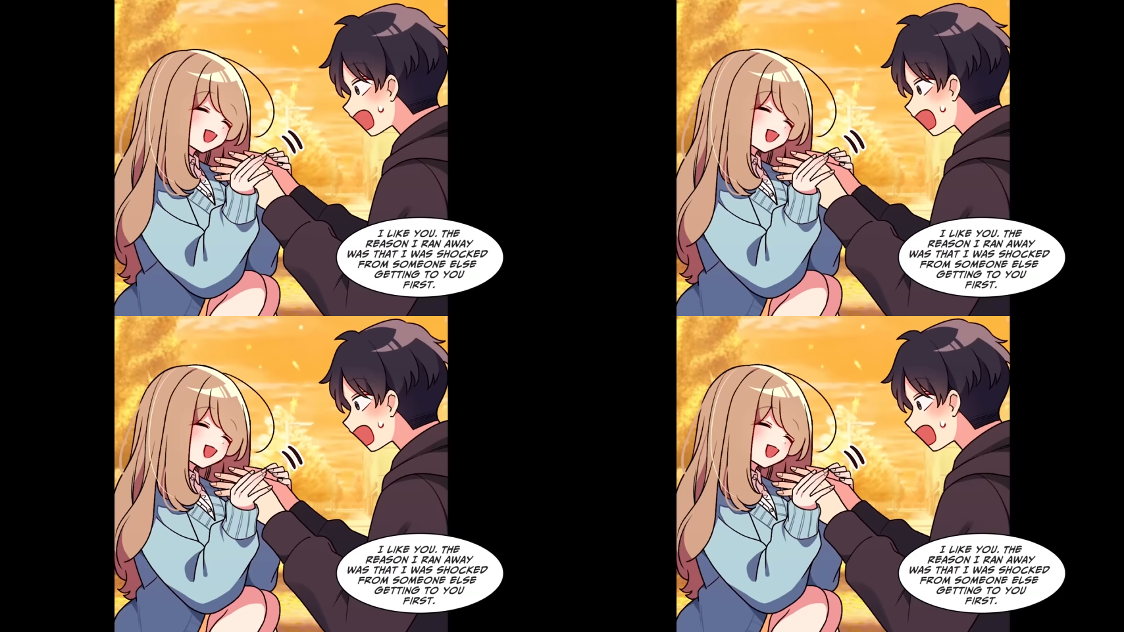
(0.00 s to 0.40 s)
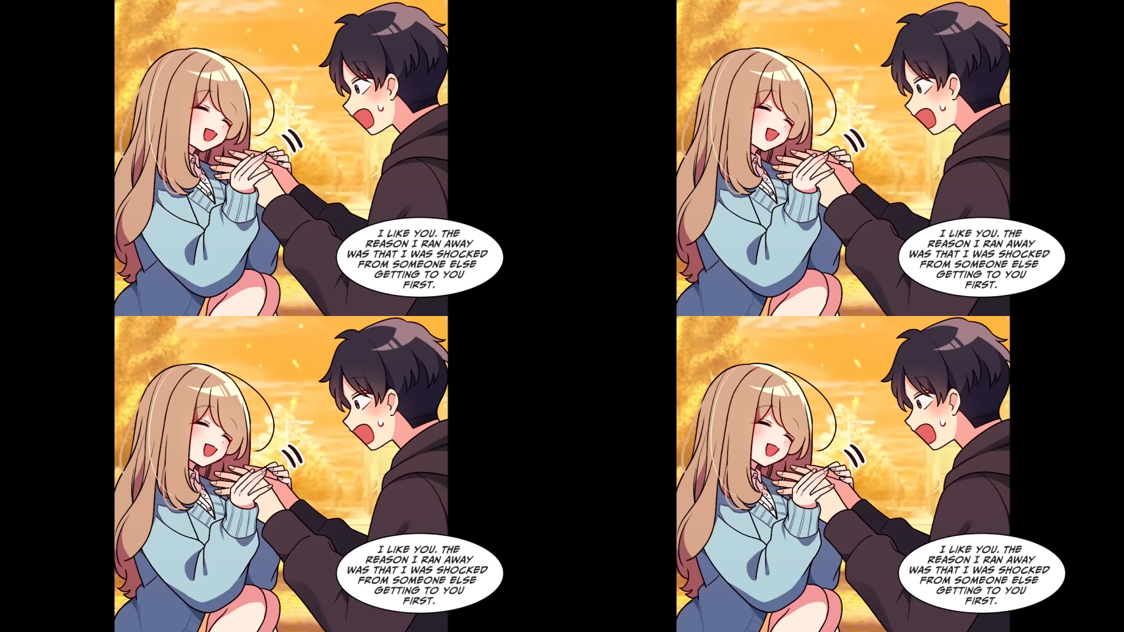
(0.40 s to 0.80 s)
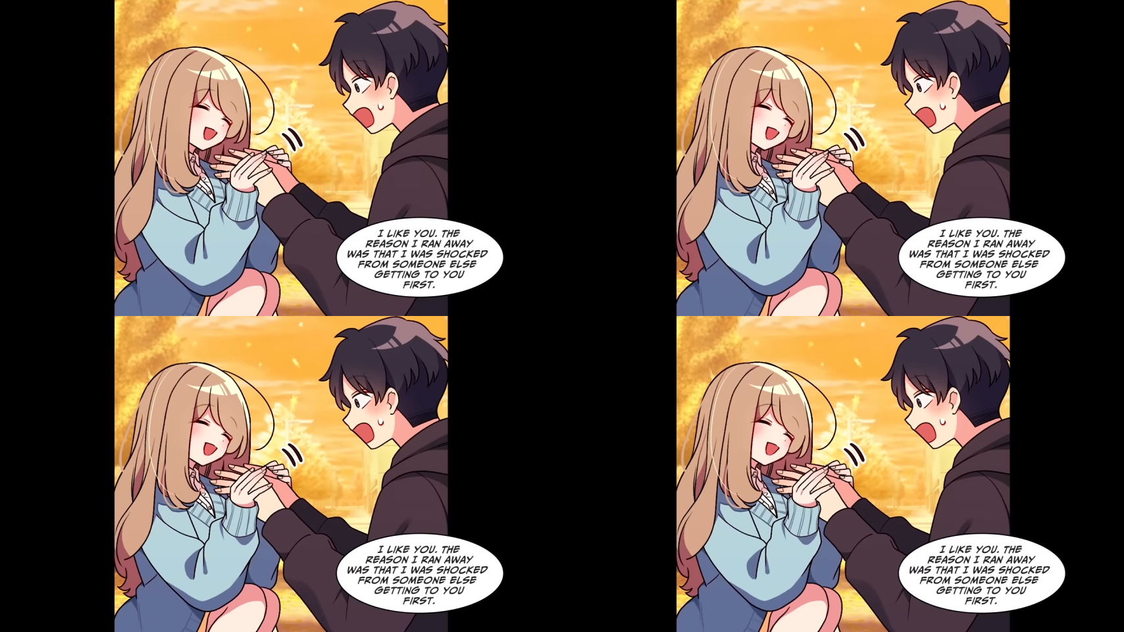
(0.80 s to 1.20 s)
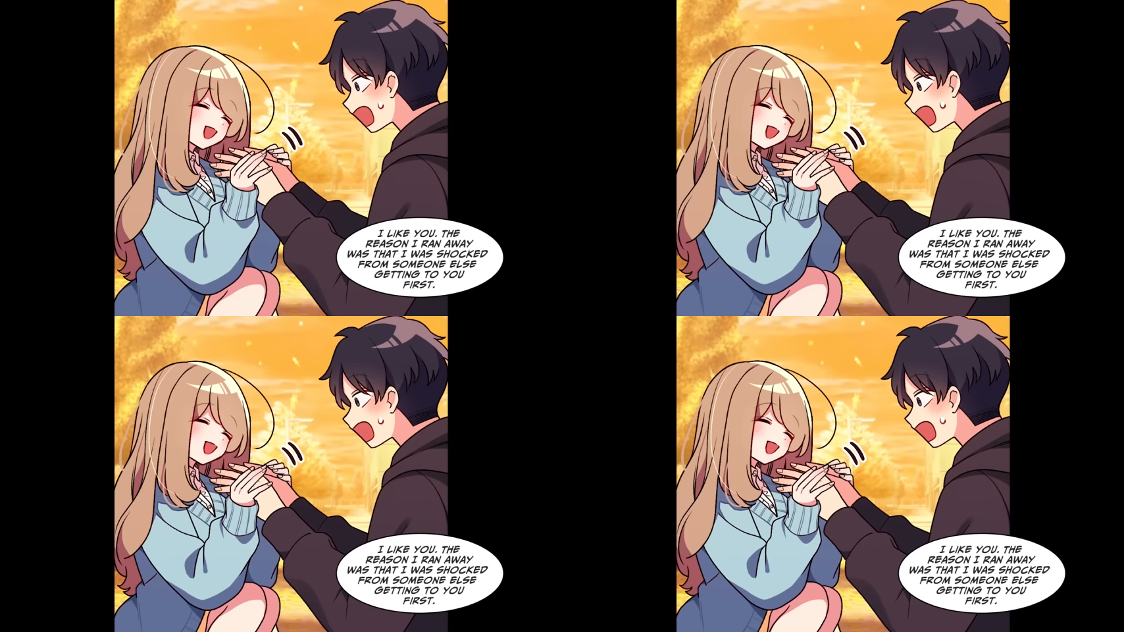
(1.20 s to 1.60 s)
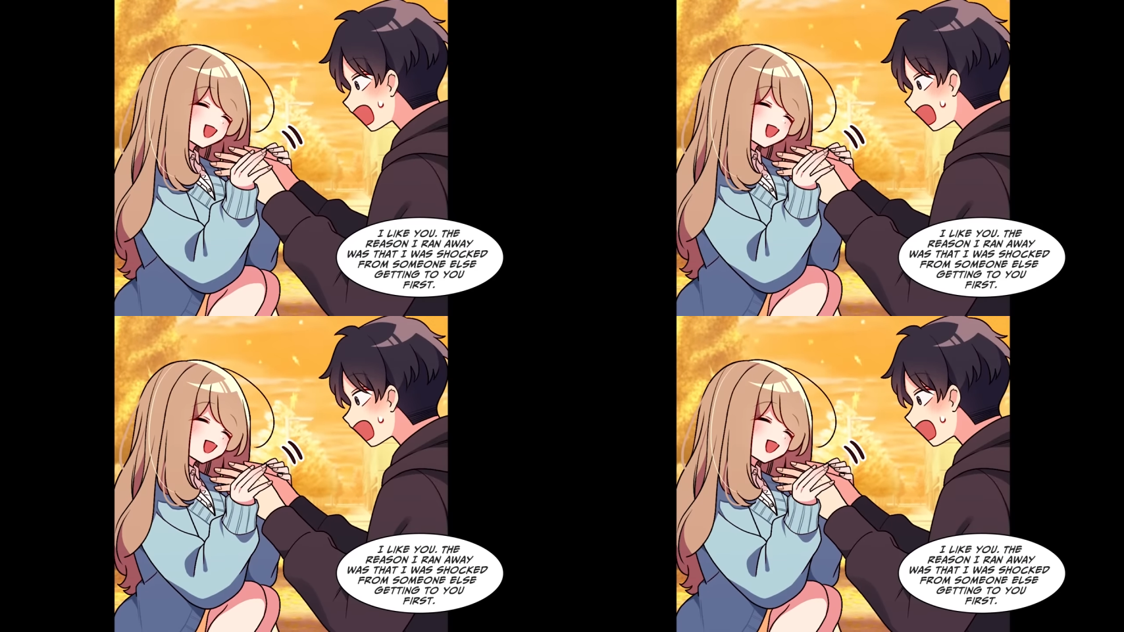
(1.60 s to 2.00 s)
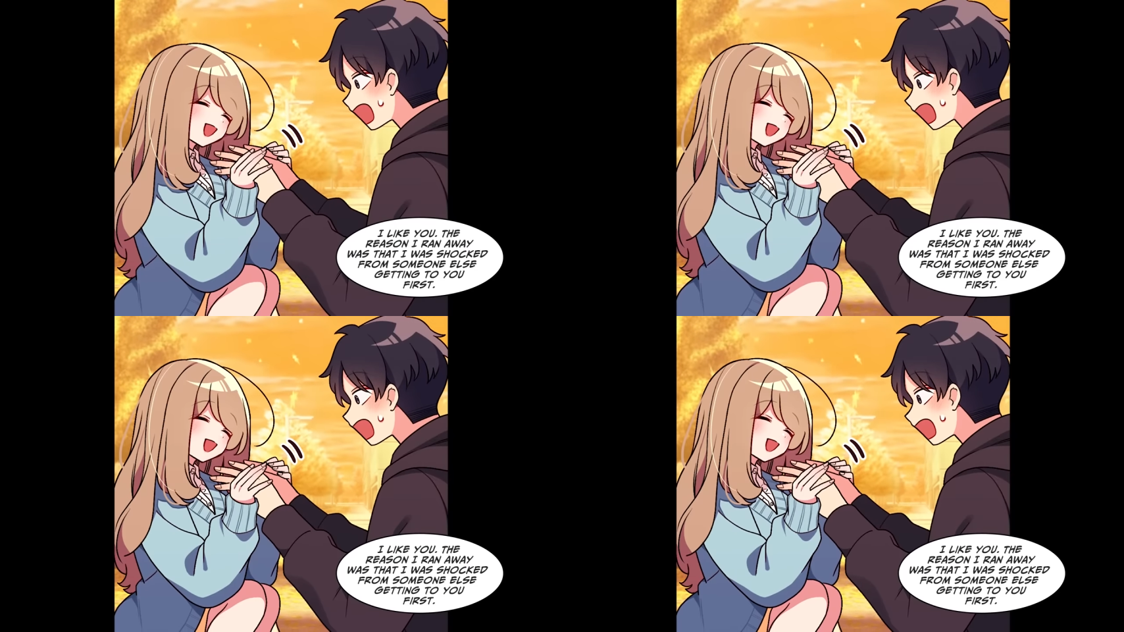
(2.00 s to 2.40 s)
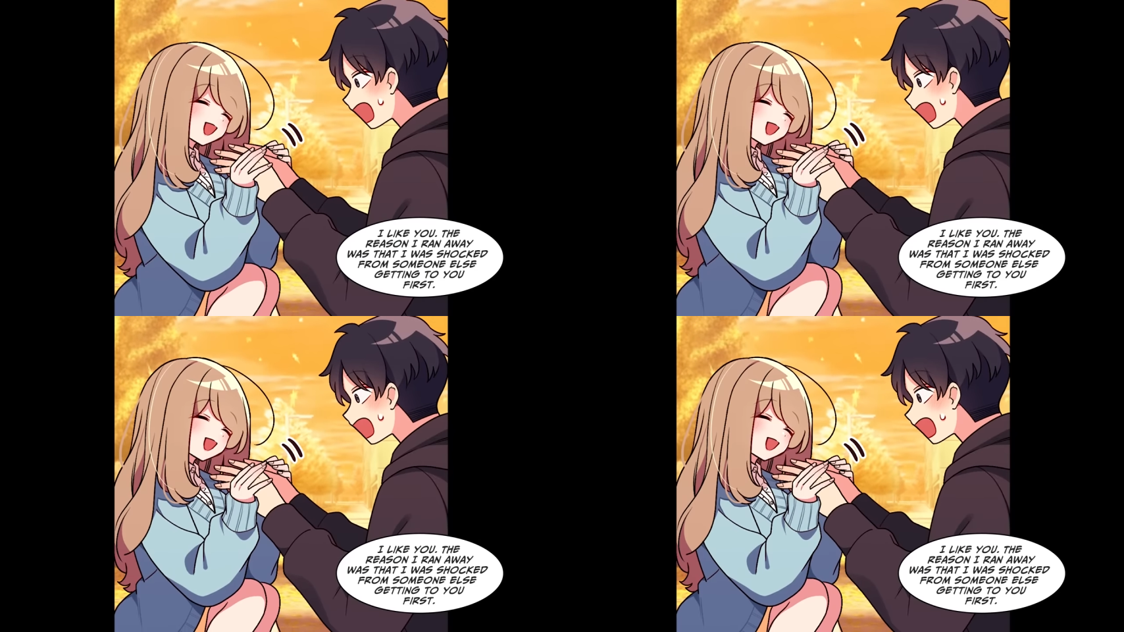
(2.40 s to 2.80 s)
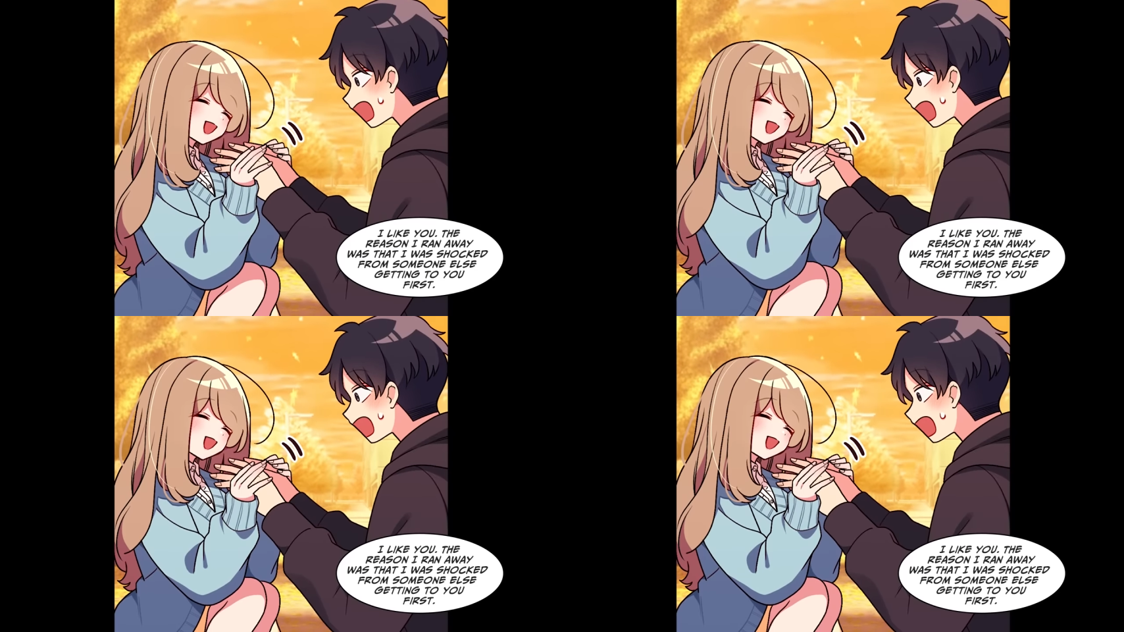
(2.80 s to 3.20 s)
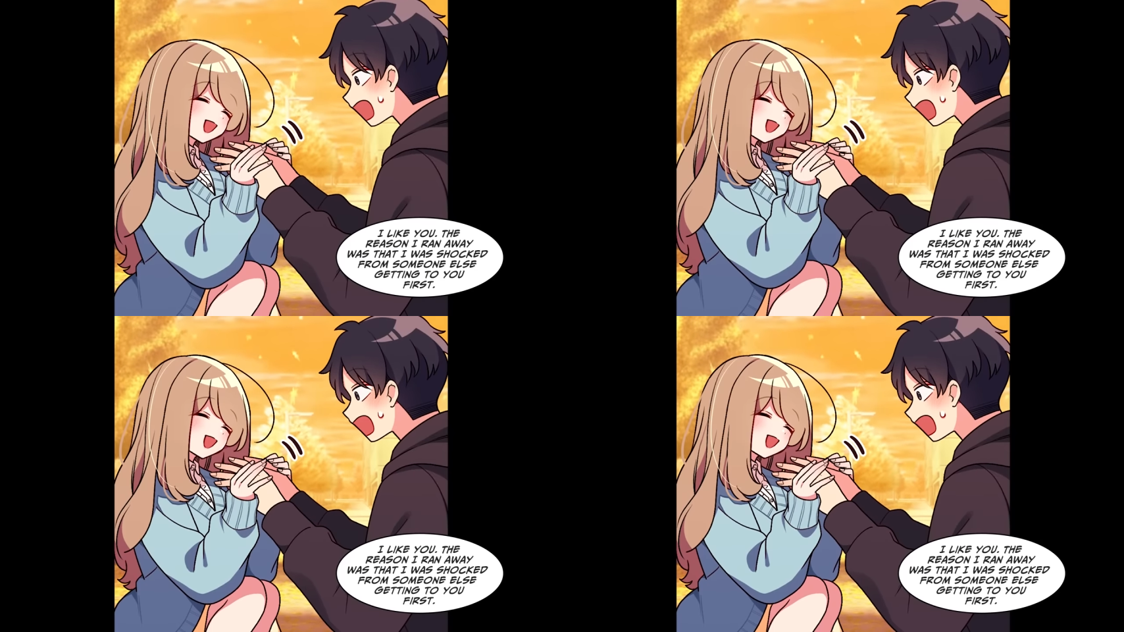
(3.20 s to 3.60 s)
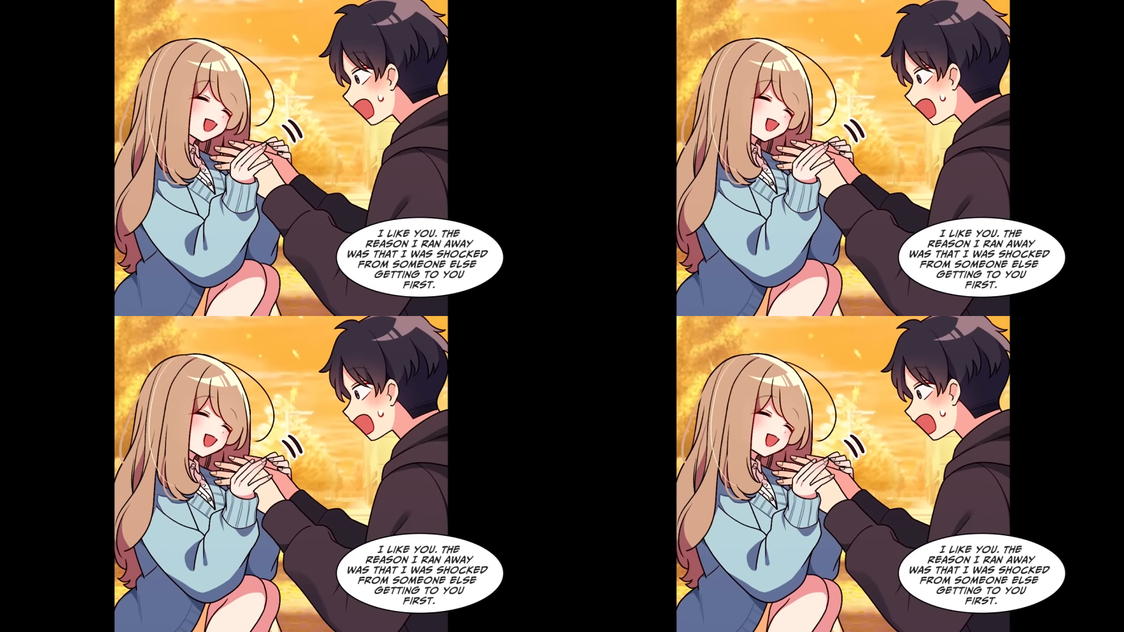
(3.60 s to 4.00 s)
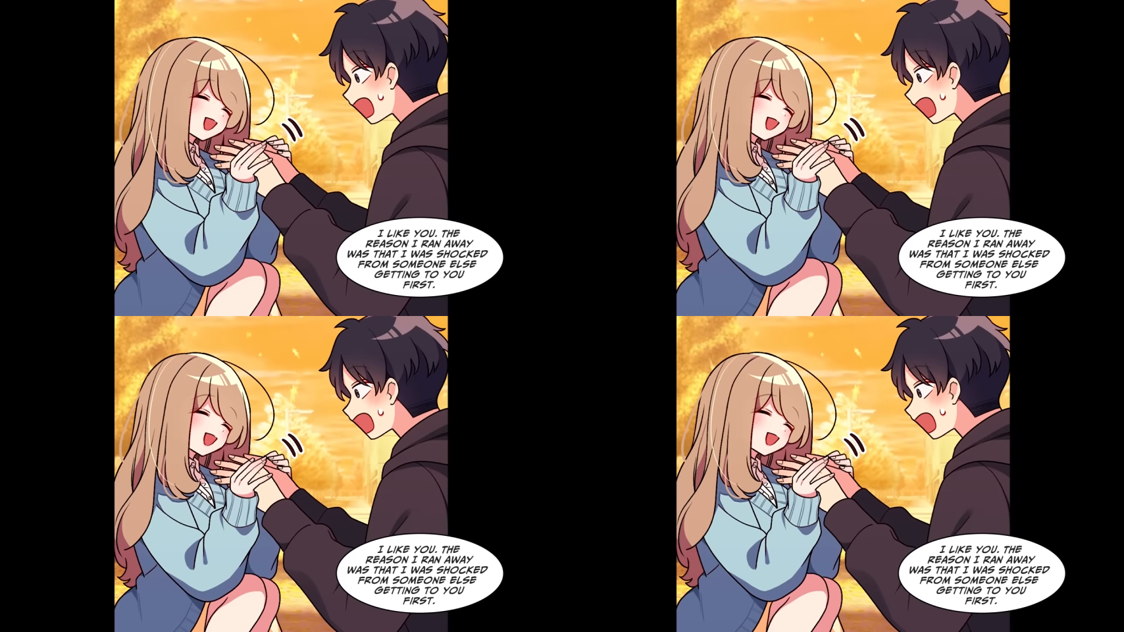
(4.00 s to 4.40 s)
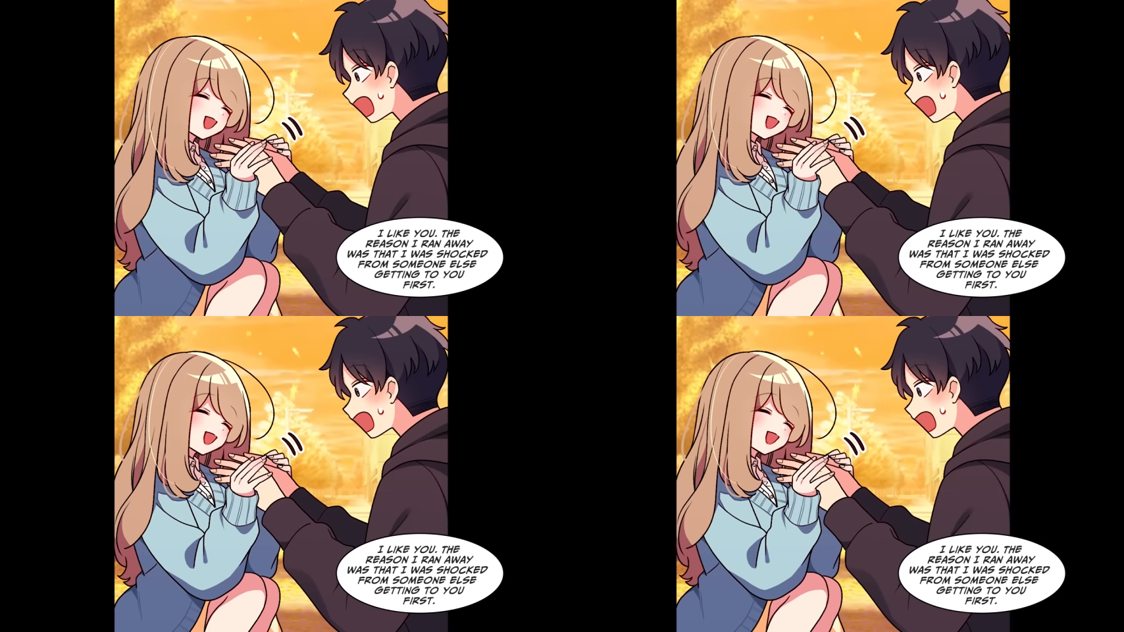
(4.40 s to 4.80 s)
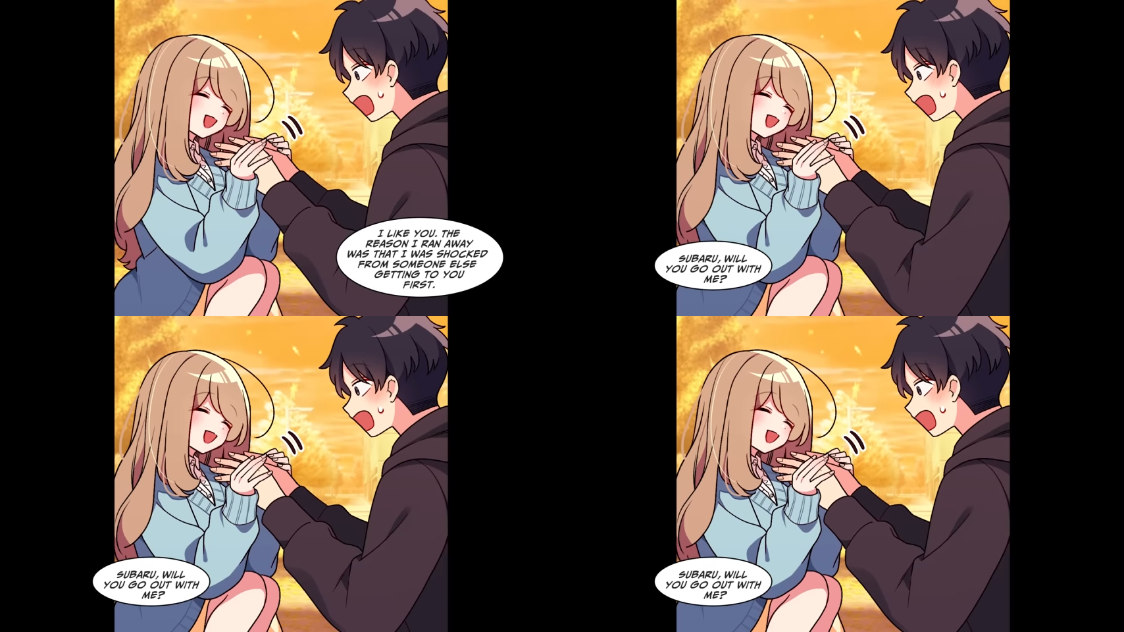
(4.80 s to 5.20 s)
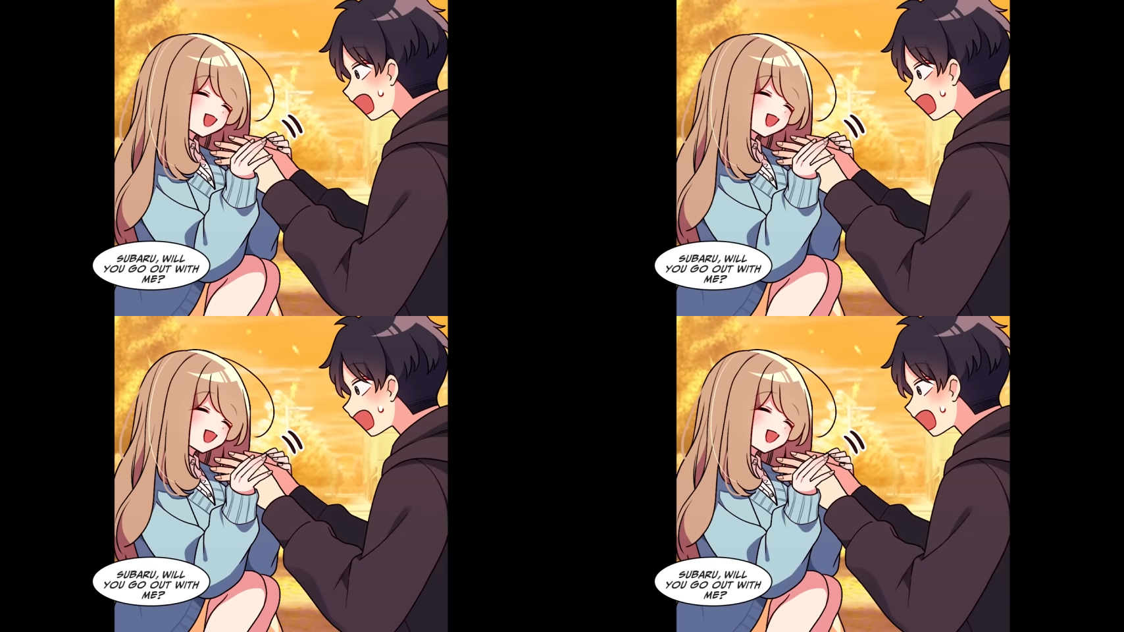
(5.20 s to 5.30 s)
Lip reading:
Nobody's mouth can be seen.